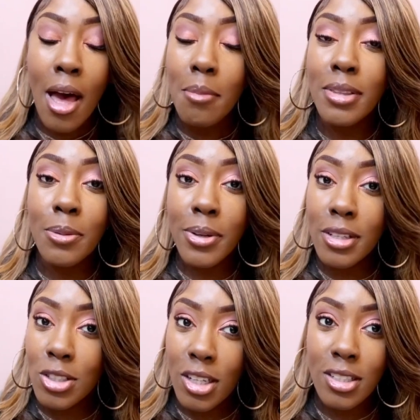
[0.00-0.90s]
But the
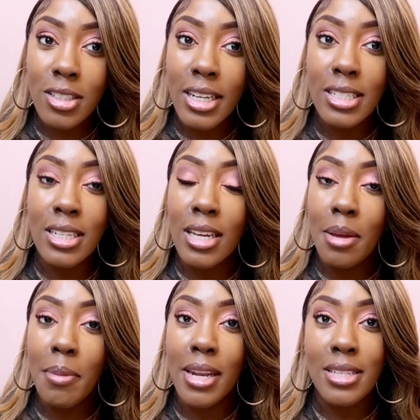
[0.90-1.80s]
reconstructor, it
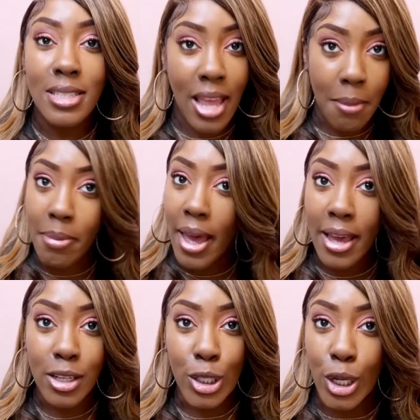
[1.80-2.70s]
made it snap
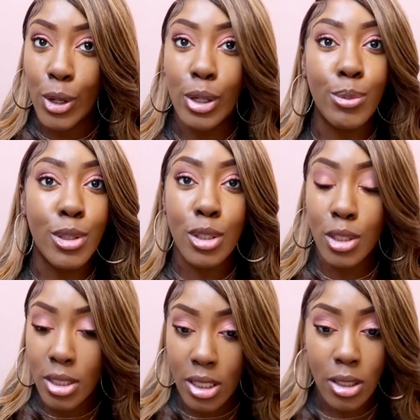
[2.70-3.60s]
back. You know, it was
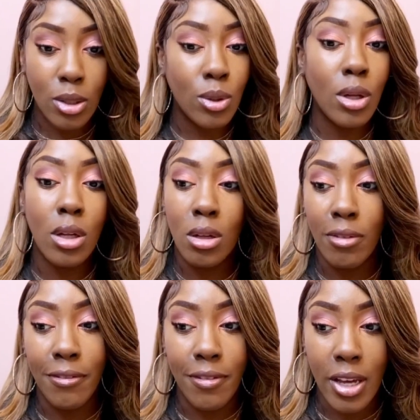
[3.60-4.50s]
still
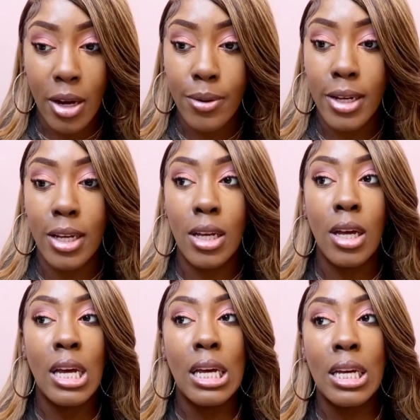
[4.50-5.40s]
very
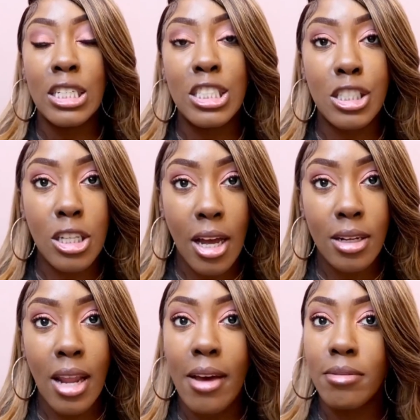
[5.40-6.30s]

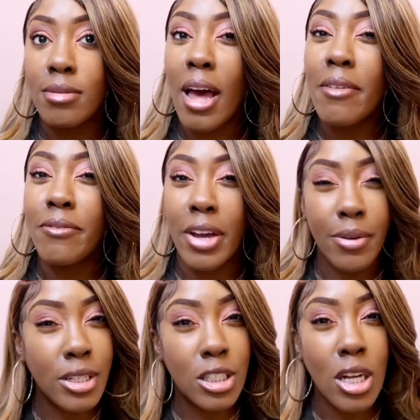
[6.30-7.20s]
not
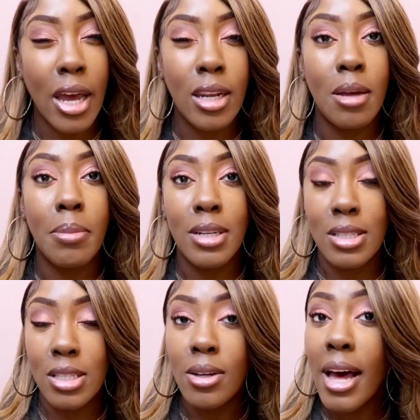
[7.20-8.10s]
very shiny, but it
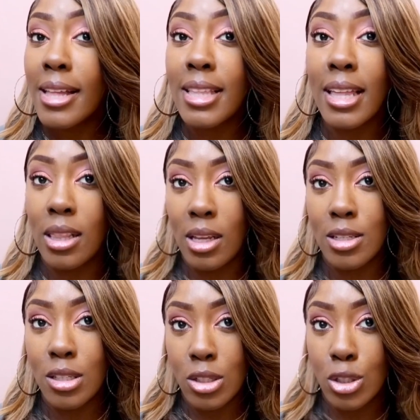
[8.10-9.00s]
still had that
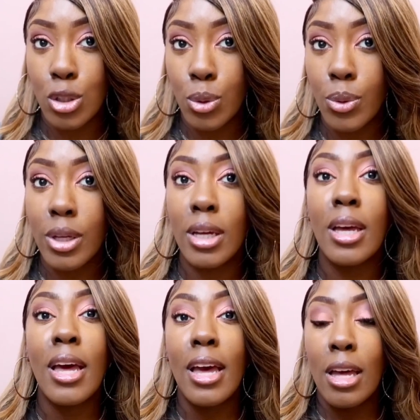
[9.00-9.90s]
luster to it.
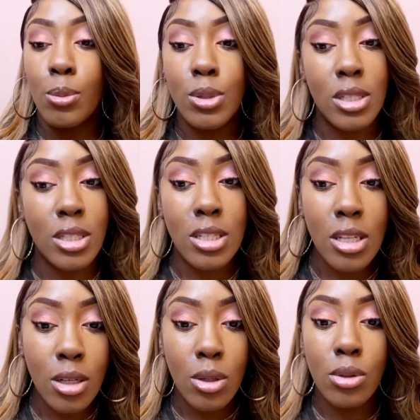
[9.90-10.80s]
It was
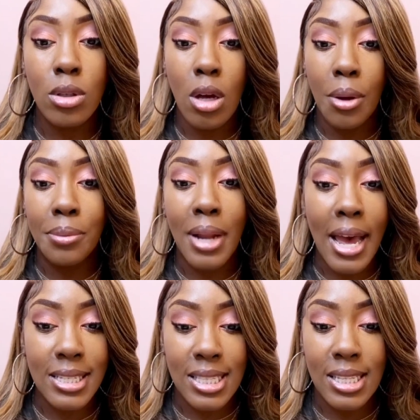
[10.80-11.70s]
still, you know,
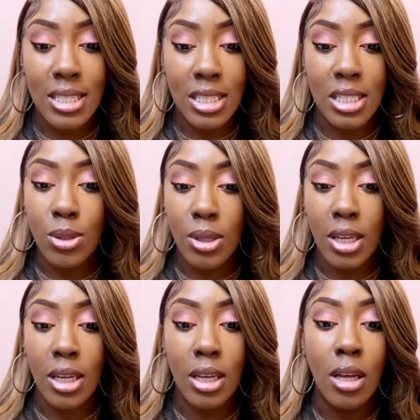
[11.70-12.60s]
nice and
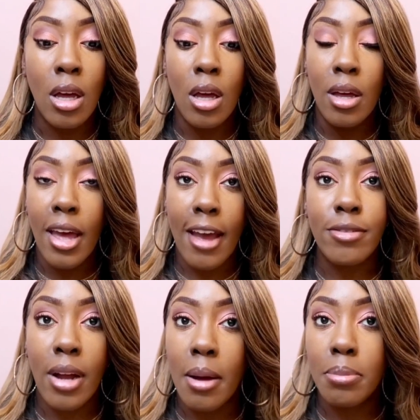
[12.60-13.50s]
silky
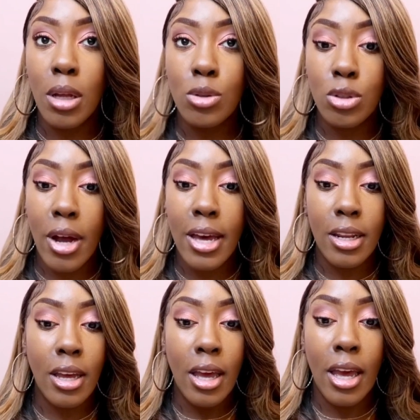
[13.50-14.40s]
after I blow dried
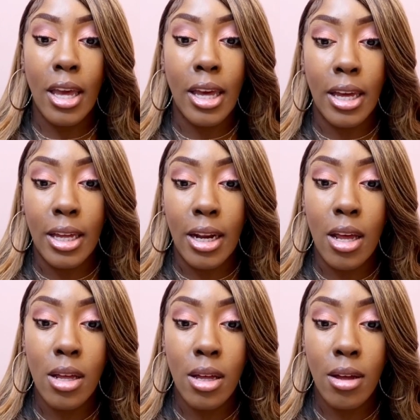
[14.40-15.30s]
it and
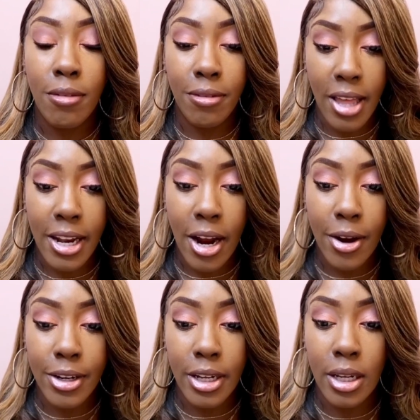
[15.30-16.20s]
flat
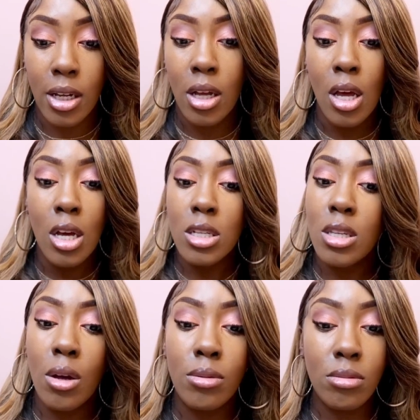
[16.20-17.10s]
ironed it.
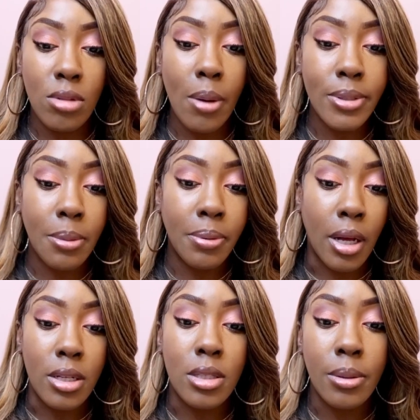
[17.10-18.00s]
So that was a
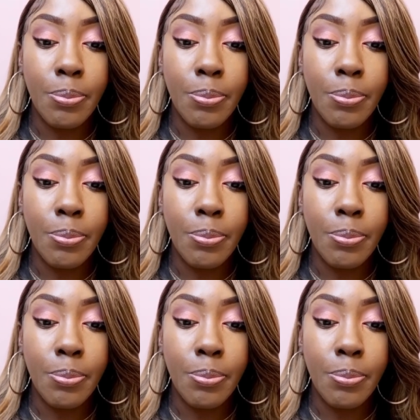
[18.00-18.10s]
plus.